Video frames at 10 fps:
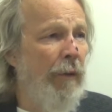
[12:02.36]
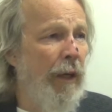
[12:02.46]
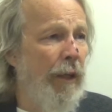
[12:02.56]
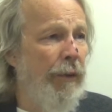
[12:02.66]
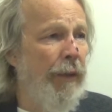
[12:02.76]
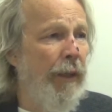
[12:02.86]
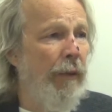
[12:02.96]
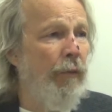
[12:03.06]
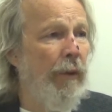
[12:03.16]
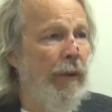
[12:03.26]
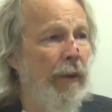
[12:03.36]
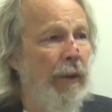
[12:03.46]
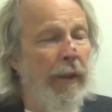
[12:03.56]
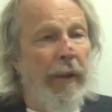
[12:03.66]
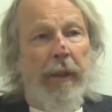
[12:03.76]
a month, and with
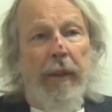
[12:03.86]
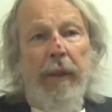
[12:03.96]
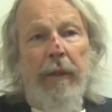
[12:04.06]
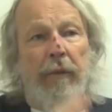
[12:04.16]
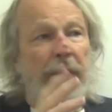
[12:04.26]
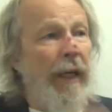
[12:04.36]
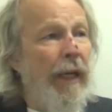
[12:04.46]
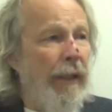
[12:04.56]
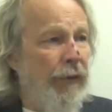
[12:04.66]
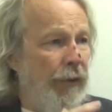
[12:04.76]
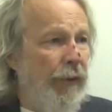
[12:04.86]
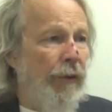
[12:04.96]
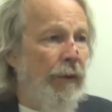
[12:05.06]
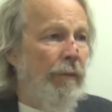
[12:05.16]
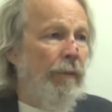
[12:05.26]
with
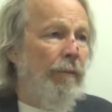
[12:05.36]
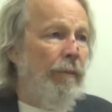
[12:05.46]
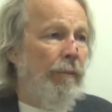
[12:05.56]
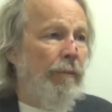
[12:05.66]
taxes and